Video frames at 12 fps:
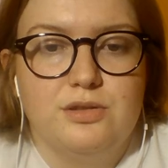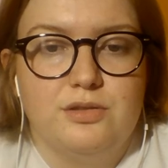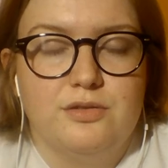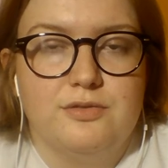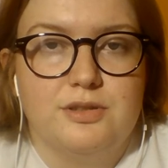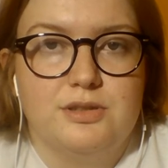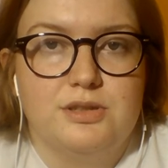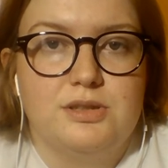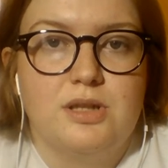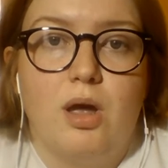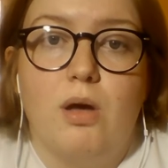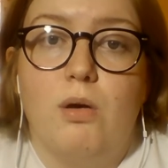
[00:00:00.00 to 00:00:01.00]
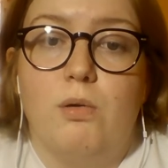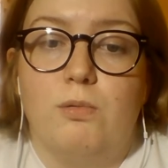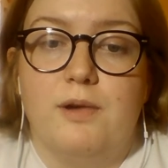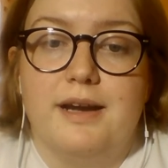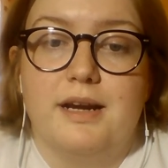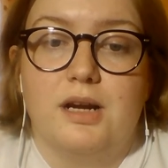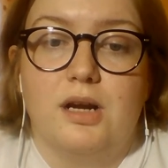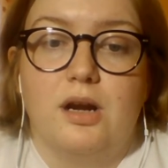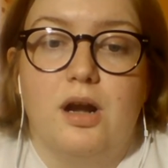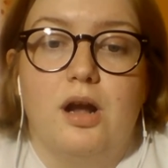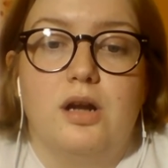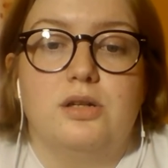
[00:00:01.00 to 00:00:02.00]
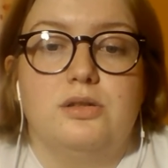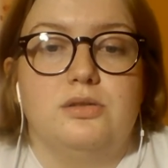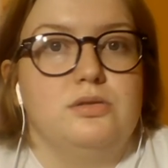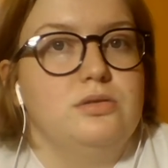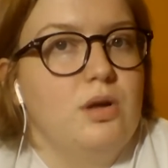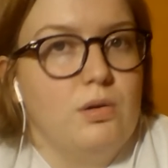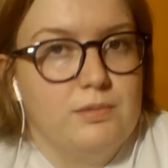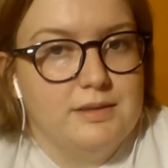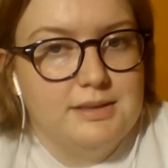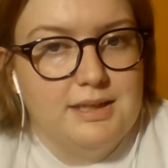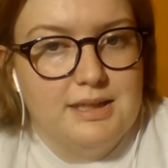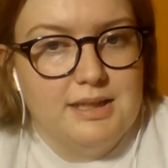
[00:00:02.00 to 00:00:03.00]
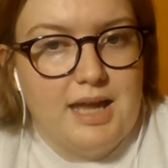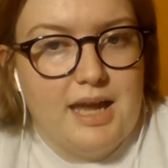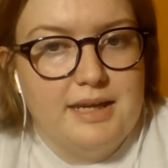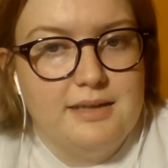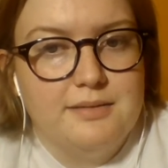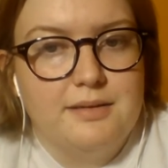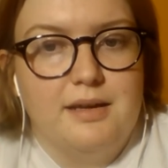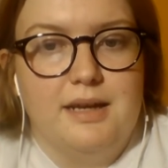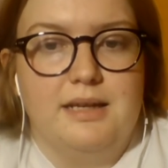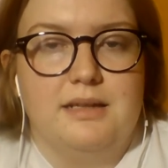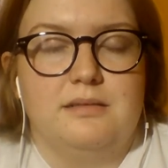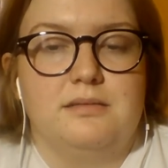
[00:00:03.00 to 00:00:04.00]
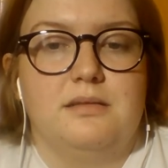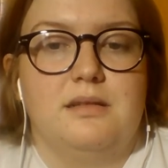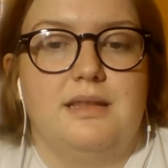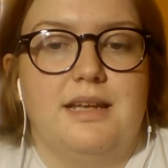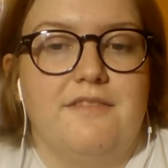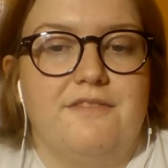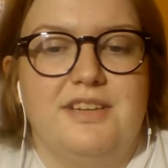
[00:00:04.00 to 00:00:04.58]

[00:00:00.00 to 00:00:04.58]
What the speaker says: universe where no one can lie. And the